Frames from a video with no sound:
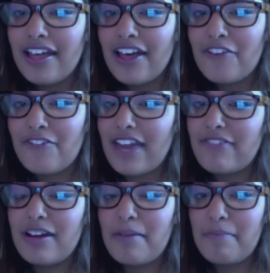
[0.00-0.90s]

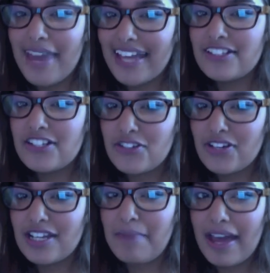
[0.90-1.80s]
Favorite
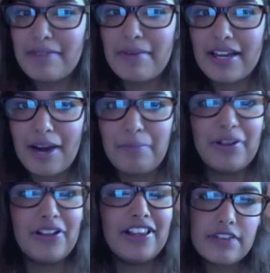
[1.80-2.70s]
mainstream anime
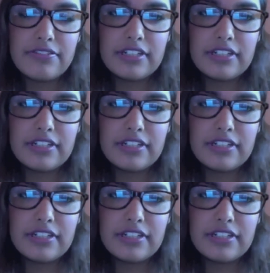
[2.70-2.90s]
couple.